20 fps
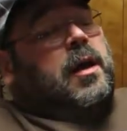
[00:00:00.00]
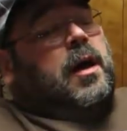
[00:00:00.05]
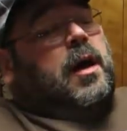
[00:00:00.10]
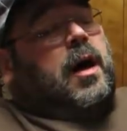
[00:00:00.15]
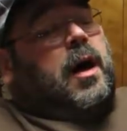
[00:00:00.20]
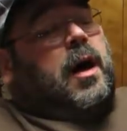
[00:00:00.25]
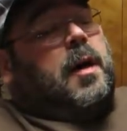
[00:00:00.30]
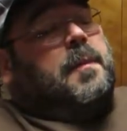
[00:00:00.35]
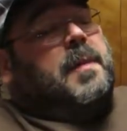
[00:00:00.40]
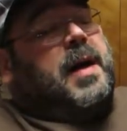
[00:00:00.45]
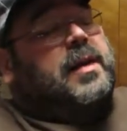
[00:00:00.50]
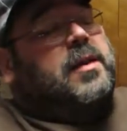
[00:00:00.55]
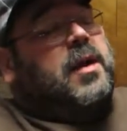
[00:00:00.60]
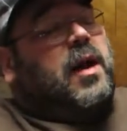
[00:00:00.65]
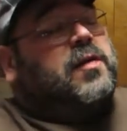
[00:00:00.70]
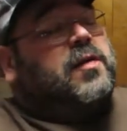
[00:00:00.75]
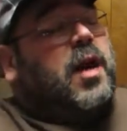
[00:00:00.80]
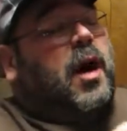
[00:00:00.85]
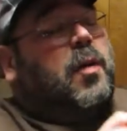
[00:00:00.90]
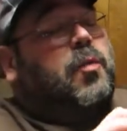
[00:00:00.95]
Um, it
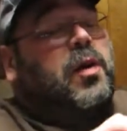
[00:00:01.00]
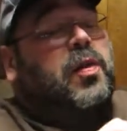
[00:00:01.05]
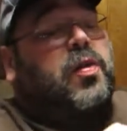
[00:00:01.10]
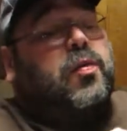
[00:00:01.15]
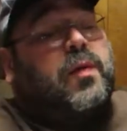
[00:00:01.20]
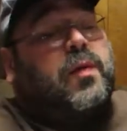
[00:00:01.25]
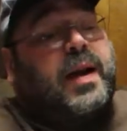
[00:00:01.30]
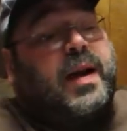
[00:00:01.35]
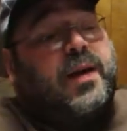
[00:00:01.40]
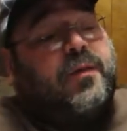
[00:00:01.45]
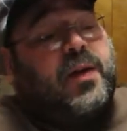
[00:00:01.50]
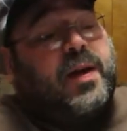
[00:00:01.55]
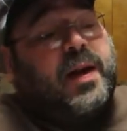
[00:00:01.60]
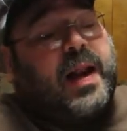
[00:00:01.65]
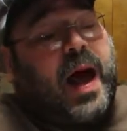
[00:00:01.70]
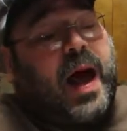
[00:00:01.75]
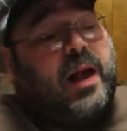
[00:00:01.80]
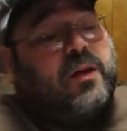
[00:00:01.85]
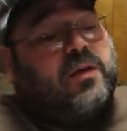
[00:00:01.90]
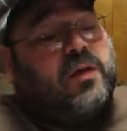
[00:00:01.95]
does come with three different
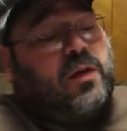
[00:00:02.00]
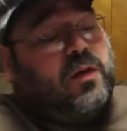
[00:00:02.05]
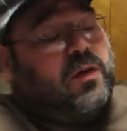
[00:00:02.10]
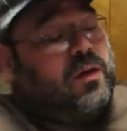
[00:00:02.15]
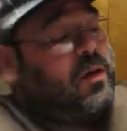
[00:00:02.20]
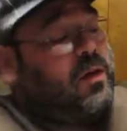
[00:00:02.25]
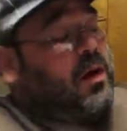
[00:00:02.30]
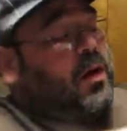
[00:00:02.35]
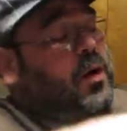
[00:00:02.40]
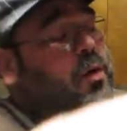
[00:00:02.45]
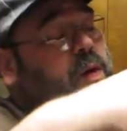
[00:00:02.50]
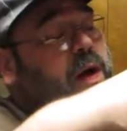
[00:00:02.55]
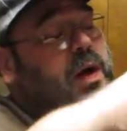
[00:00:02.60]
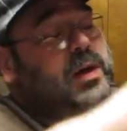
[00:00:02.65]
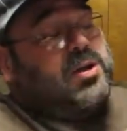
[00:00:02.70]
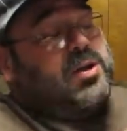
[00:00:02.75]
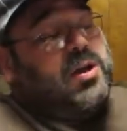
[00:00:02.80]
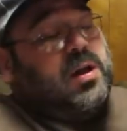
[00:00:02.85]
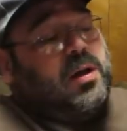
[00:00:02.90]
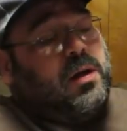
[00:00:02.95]
nozzles,
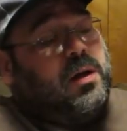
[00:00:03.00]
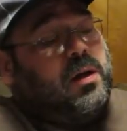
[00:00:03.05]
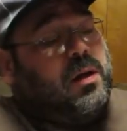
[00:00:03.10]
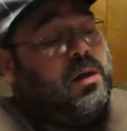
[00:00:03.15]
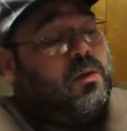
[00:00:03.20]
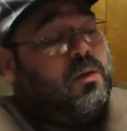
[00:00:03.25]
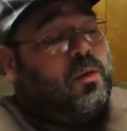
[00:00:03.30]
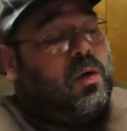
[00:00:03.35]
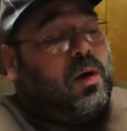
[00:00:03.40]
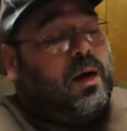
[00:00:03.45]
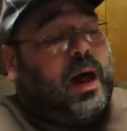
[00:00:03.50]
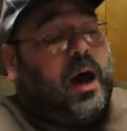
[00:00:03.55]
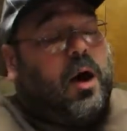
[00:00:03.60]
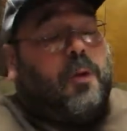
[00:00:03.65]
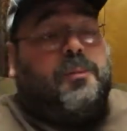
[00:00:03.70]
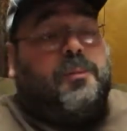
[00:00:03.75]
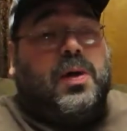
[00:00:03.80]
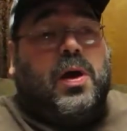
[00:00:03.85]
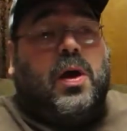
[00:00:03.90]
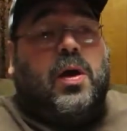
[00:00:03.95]
which will
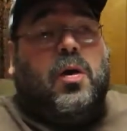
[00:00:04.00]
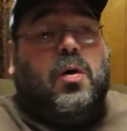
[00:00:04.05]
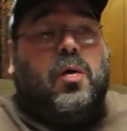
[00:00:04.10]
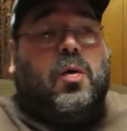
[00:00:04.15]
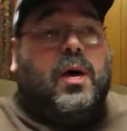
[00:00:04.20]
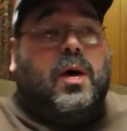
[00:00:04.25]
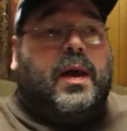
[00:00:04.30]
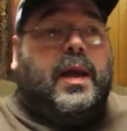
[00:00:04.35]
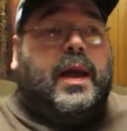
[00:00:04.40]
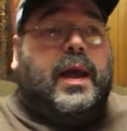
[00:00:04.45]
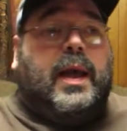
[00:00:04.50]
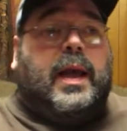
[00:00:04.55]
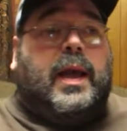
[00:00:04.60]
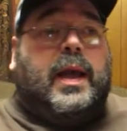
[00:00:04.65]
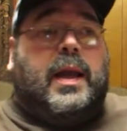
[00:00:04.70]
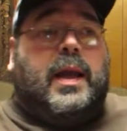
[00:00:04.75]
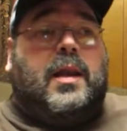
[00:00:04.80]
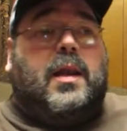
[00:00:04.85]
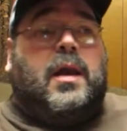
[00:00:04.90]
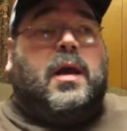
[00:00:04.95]
help you
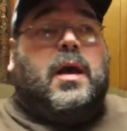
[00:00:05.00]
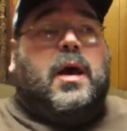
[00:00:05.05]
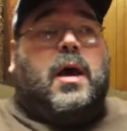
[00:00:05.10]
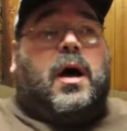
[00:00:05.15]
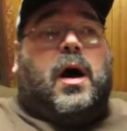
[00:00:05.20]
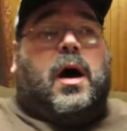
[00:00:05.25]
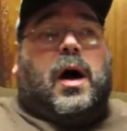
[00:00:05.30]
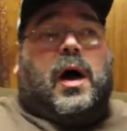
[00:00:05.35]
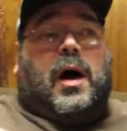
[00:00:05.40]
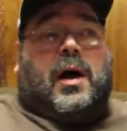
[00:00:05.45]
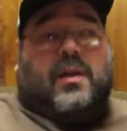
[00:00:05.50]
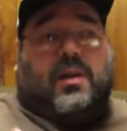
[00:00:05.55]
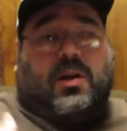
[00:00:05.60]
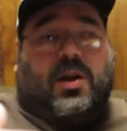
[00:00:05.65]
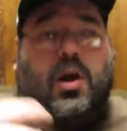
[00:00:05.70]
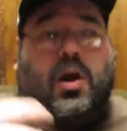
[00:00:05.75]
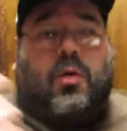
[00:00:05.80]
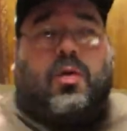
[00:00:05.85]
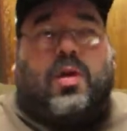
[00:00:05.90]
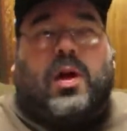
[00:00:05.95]
in uh,
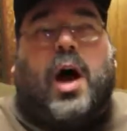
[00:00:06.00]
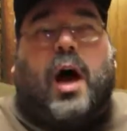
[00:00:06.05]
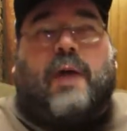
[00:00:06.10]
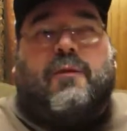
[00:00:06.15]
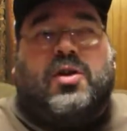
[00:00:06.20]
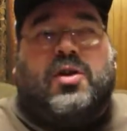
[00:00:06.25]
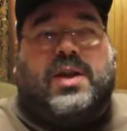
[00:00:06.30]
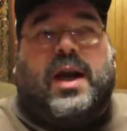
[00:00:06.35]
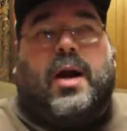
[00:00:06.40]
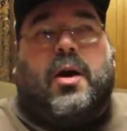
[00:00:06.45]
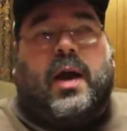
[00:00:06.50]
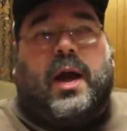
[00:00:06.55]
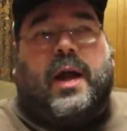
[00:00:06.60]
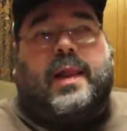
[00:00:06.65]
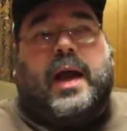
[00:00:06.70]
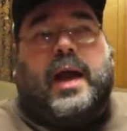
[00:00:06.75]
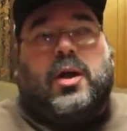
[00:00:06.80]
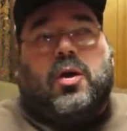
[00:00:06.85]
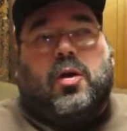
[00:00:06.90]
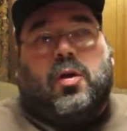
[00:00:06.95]
you know, the coverage area
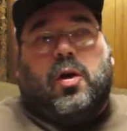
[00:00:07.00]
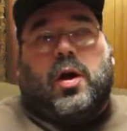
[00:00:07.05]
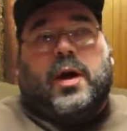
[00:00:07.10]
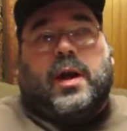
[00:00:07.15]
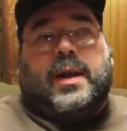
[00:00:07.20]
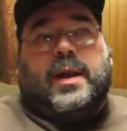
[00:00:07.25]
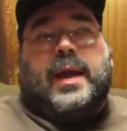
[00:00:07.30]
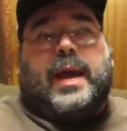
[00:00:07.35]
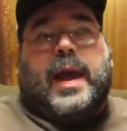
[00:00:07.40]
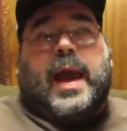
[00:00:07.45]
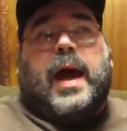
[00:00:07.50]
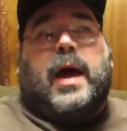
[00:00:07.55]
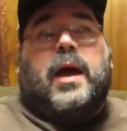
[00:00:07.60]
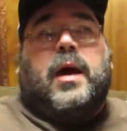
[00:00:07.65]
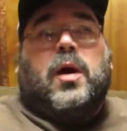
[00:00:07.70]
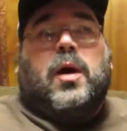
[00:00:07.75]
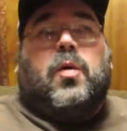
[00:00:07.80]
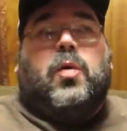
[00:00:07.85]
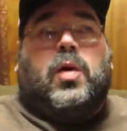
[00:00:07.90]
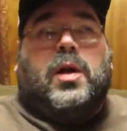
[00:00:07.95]
that you're looking to get
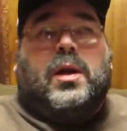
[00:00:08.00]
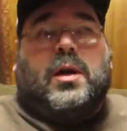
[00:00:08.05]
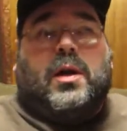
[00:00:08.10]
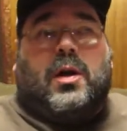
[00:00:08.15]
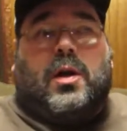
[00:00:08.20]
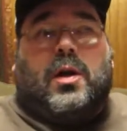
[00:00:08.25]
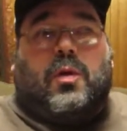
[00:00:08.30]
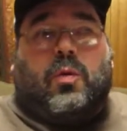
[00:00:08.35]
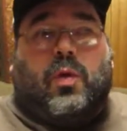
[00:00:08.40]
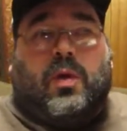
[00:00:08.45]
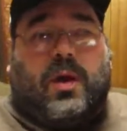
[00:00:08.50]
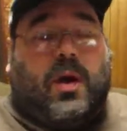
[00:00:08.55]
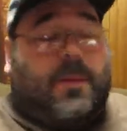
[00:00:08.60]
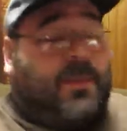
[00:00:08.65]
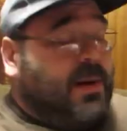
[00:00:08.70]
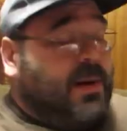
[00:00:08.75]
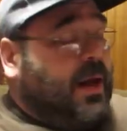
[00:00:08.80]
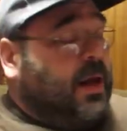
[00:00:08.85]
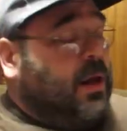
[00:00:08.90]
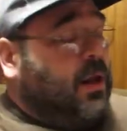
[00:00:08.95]
when you're with your
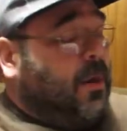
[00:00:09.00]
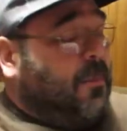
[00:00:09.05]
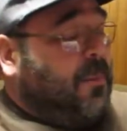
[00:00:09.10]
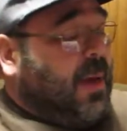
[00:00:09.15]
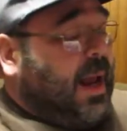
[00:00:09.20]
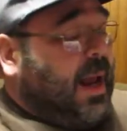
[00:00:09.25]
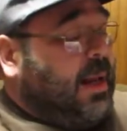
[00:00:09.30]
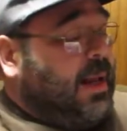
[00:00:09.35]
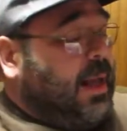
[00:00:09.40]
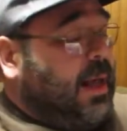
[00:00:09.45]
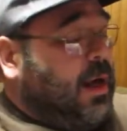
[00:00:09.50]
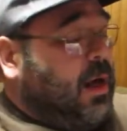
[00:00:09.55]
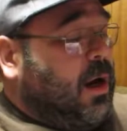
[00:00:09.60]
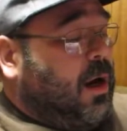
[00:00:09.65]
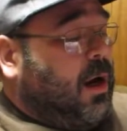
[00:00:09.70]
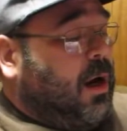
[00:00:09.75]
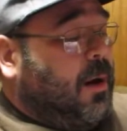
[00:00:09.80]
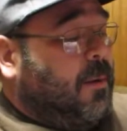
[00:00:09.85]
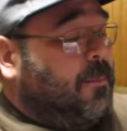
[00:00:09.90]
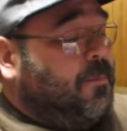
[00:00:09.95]
particular painting
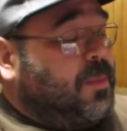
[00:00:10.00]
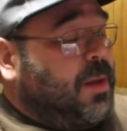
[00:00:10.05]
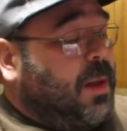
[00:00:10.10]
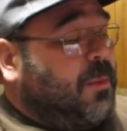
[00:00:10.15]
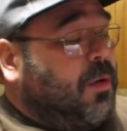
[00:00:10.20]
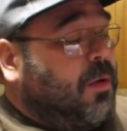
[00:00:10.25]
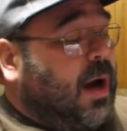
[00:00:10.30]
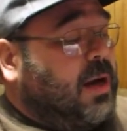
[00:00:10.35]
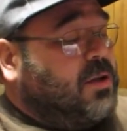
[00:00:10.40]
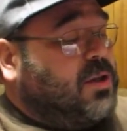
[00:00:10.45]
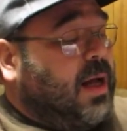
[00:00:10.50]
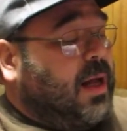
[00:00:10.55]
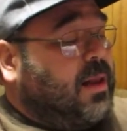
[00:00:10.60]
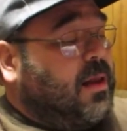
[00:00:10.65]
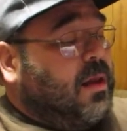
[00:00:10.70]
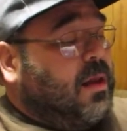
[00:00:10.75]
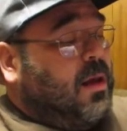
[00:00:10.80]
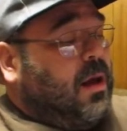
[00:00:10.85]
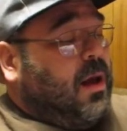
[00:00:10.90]
um, project.